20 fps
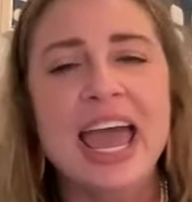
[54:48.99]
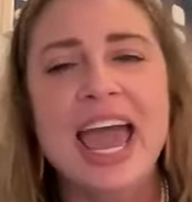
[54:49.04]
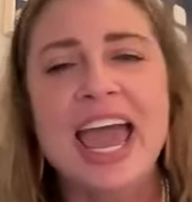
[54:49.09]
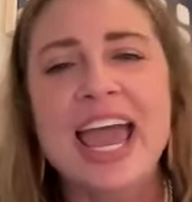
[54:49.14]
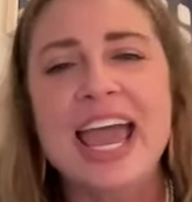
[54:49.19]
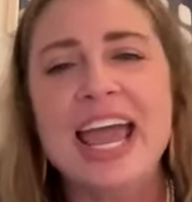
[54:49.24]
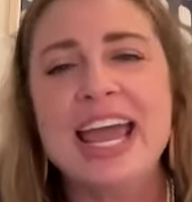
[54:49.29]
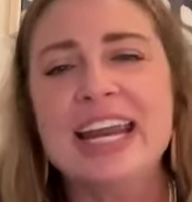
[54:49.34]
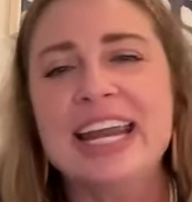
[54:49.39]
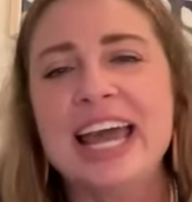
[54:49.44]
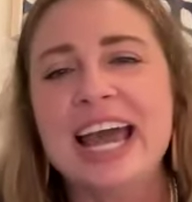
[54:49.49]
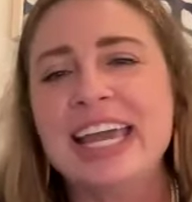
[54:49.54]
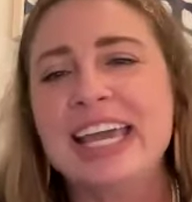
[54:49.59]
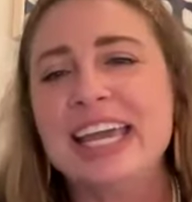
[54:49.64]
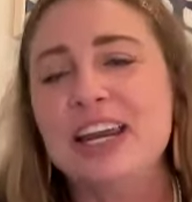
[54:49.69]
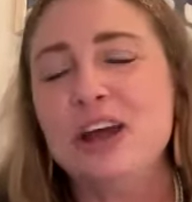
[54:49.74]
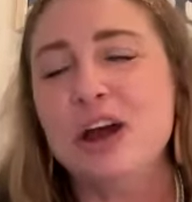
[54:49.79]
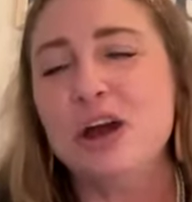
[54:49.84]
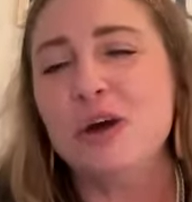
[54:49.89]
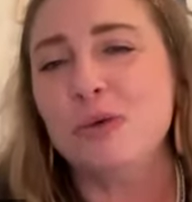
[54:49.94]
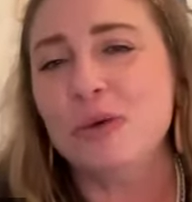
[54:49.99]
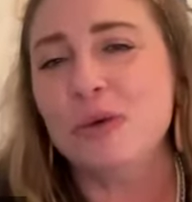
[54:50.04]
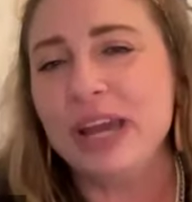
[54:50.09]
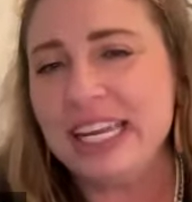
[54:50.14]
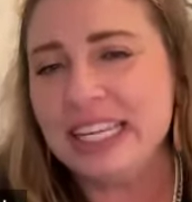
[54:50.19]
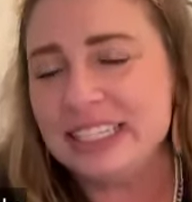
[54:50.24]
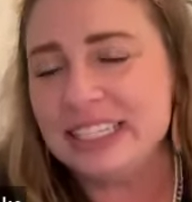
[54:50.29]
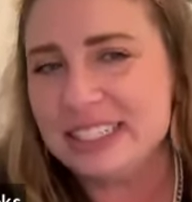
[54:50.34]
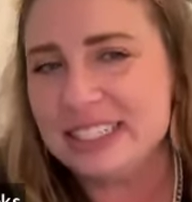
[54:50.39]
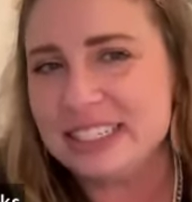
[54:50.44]
And I cannot
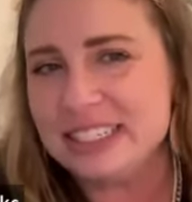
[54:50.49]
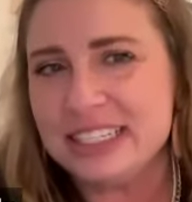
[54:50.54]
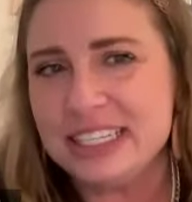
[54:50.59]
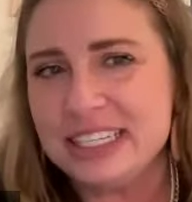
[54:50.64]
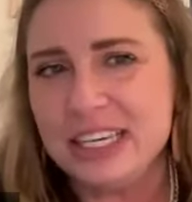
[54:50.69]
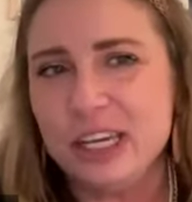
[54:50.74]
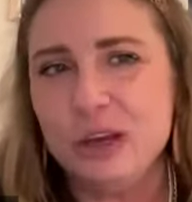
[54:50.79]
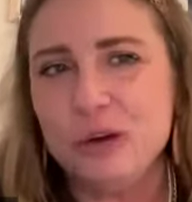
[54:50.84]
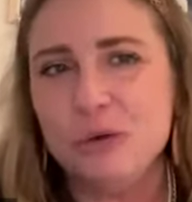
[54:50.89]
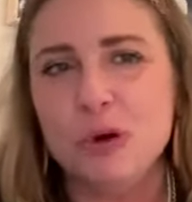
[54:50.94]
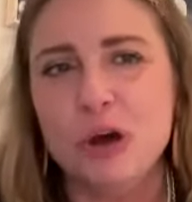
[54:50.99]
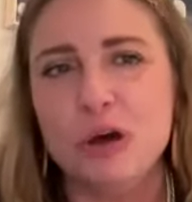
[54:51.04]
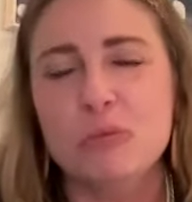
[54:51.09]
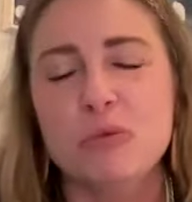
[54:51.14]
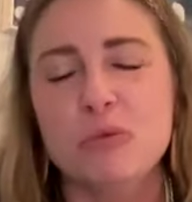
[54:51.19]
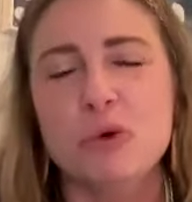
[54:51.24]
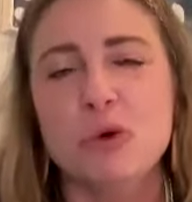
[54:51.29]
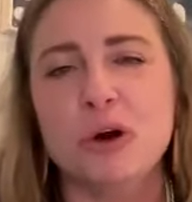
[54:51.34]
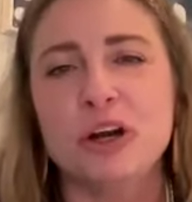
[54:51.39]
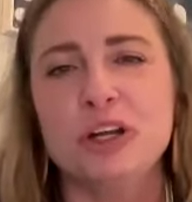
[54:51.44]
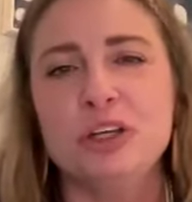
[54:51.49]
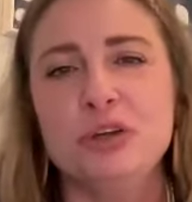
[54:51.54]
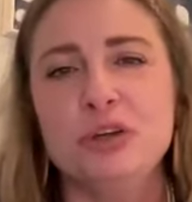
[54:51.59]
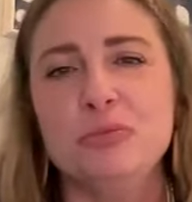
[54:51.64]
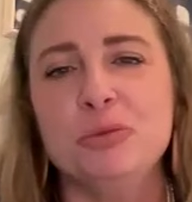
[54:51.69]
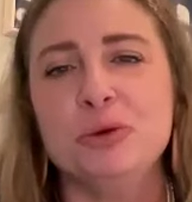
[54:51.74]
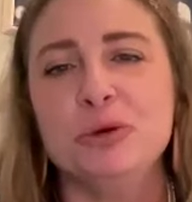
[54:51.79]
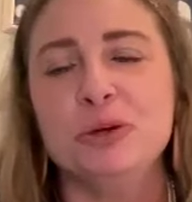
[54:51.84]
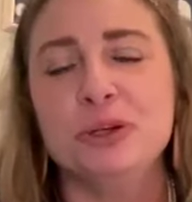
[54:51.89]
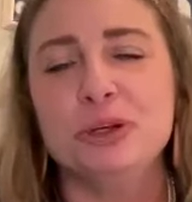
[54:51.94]
wait to see what more you
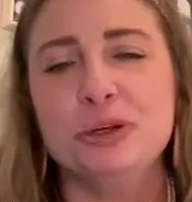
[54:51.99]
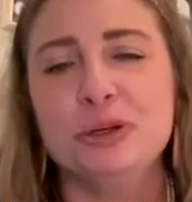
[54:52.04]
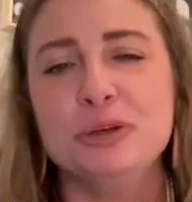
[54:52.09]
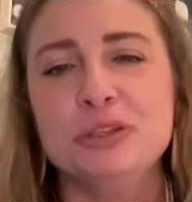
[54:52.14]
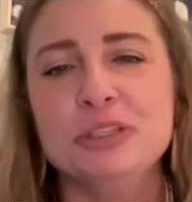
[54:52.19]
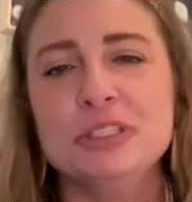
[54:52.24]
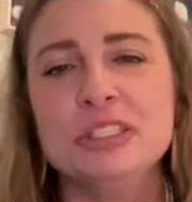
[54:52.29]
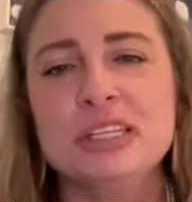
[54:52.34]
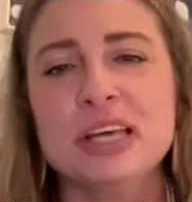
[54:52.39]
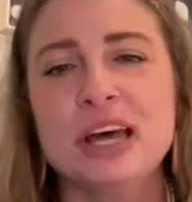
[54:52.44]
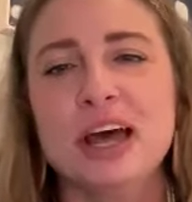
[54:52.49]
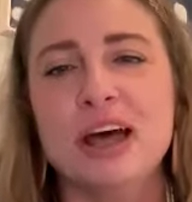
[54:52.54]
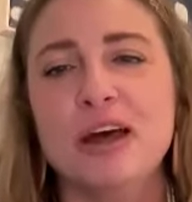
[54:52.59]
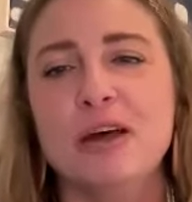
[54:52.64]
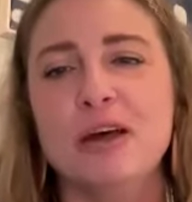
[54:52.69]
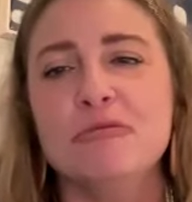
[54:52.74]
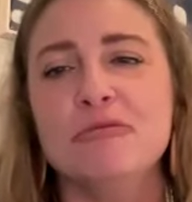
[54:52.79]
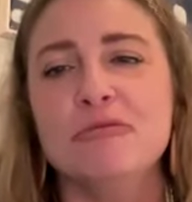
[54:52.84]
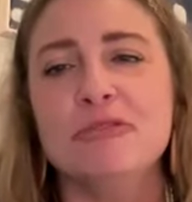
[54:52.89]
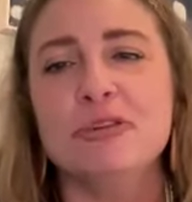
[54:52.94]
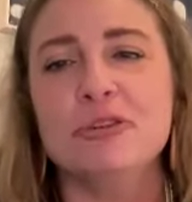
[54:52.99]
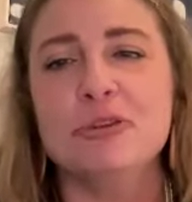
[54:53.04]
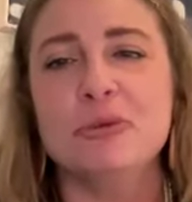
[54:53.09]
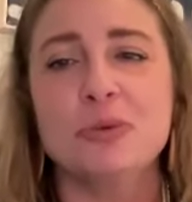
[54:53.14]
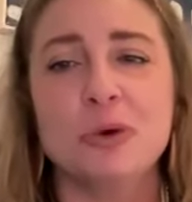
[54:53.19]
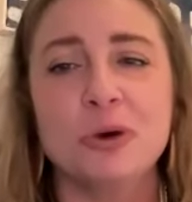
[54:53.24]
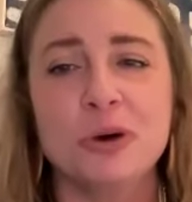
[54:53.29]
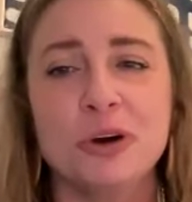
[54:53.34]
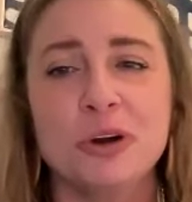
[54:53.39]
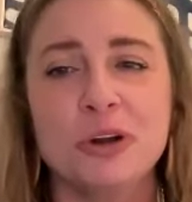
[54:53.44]
produce for the
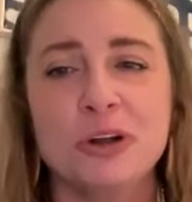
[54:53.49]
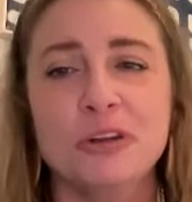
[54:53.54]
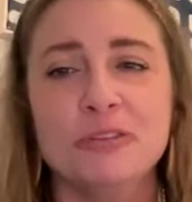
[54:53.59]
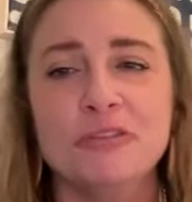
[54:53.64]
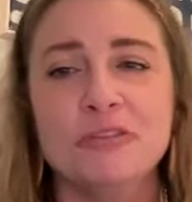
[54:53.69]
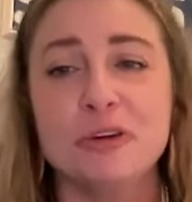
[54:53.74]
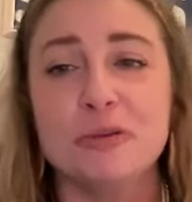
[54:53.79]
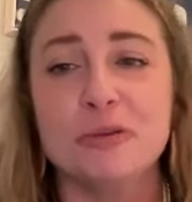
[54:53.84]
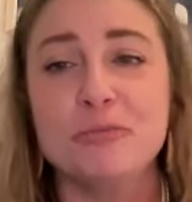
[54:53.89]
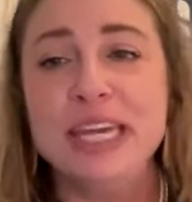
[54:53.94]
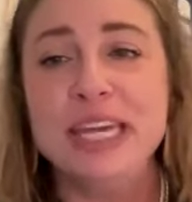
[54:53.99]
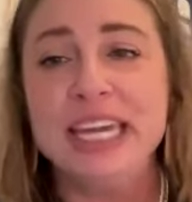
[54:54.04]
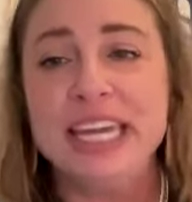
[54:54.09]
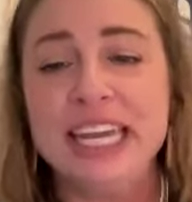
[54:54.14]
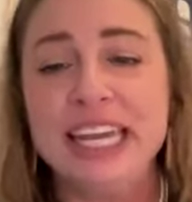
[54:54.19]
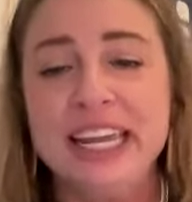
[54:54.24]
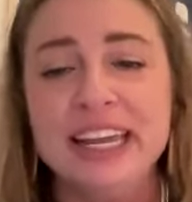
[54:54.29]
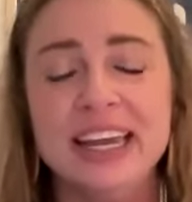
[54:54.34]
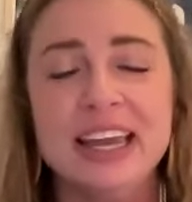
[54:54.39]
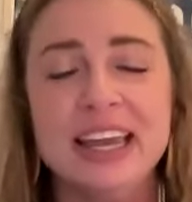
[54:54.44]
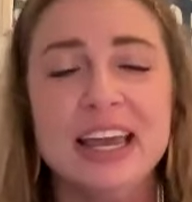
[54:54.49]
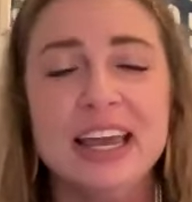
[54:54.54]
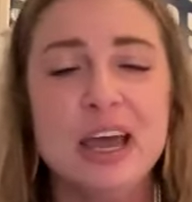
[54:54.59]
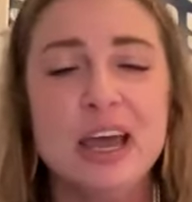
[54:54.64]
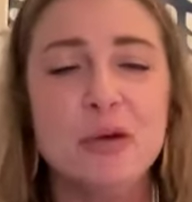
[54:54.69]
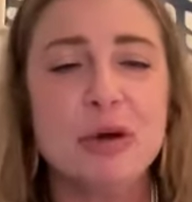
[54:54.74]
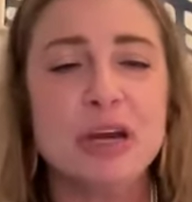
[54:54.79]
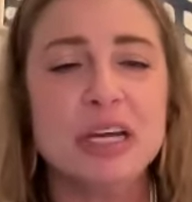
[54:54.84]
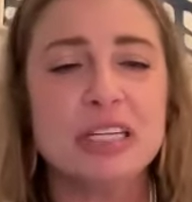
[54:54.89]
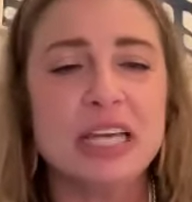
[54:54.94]
world, for me,
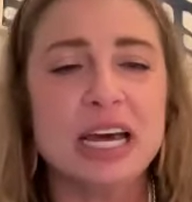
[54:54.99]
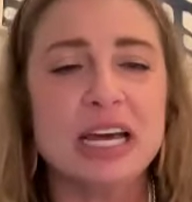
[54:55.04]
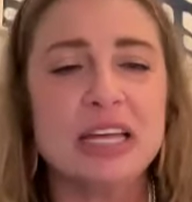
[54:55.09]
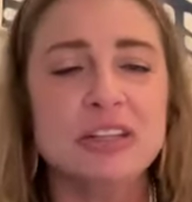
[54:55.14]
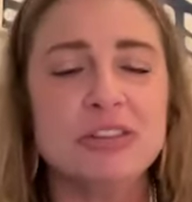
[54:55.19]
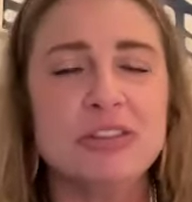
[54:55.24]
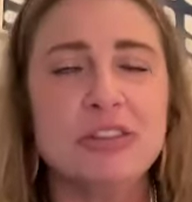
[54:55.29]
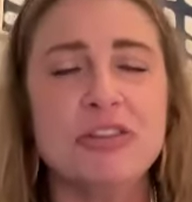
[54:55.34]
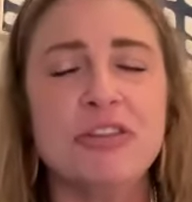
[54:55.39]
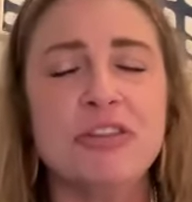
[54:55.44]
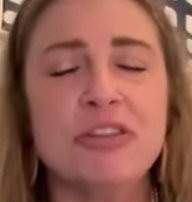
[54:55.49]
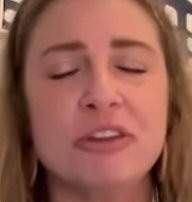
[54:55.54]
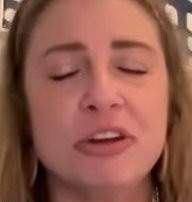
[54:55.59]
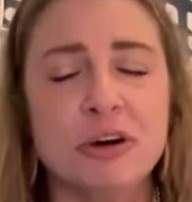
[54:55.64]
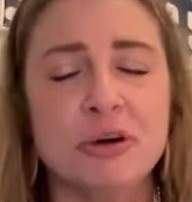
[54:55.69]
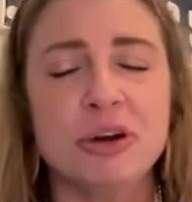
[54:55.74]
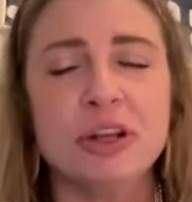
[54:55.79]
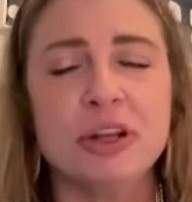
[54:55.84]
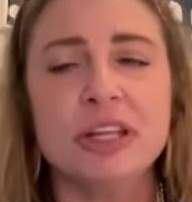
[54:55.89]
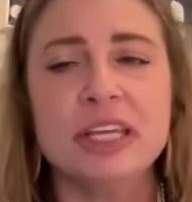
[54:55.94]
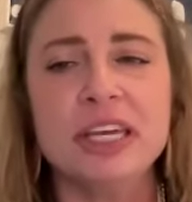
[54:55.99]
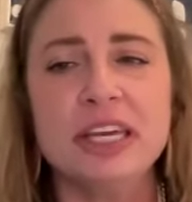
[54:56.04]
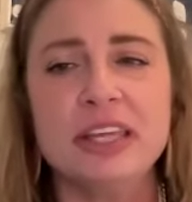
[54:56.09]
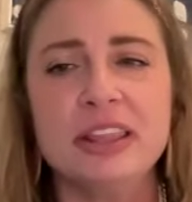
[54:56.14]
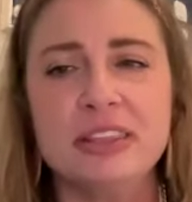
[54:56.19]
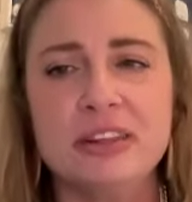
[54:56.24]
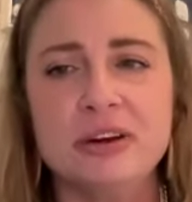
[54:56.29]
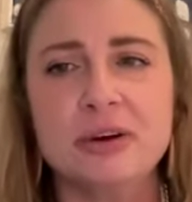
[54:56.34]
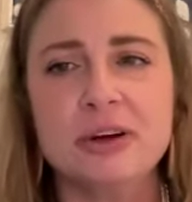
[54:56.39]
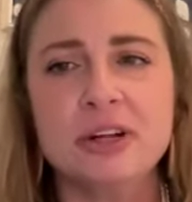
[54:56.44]
because I
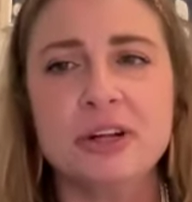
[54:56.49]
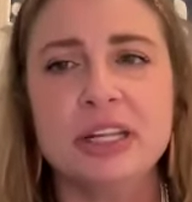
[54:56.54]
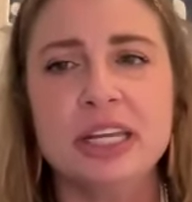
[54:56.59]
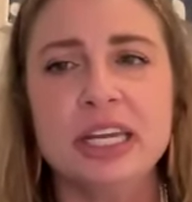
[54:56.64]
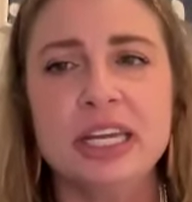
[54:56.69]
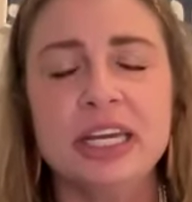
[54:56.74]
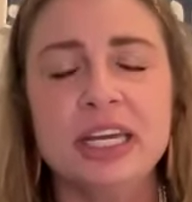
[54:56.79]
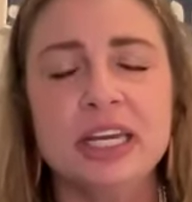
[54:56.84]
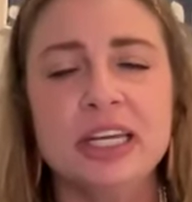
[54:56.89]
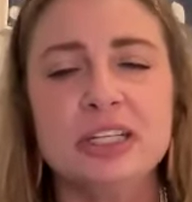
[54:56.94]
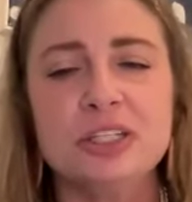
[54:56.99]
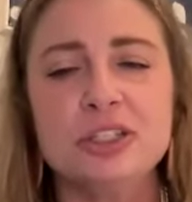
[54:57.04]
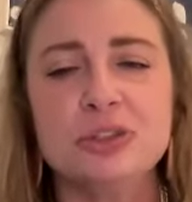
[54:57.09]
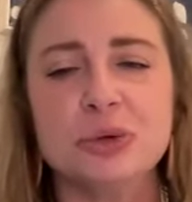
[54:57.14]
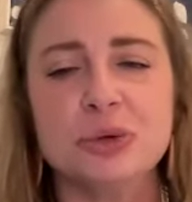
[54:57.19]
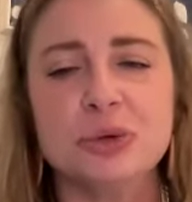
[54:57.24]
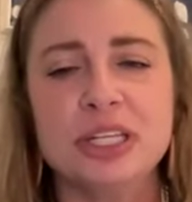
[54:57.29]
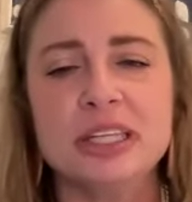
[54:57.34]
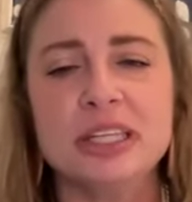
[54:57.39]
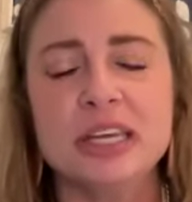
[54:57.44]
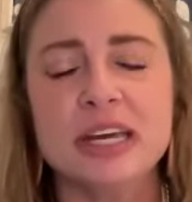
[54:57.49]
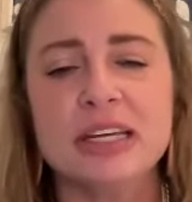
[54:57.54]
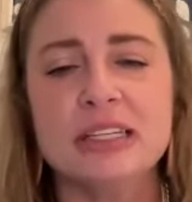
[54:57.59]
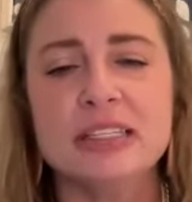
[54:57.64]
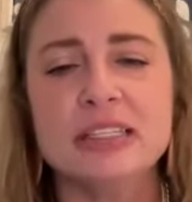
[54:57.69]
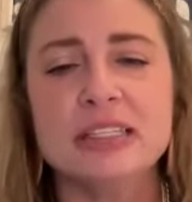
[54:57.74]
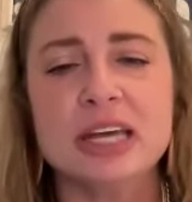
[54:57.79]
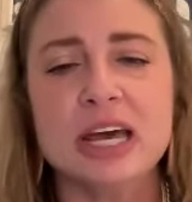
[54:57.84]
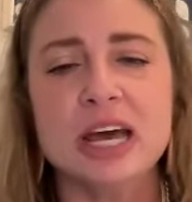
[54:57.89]
thoroughly, thoroughly enjoyed this.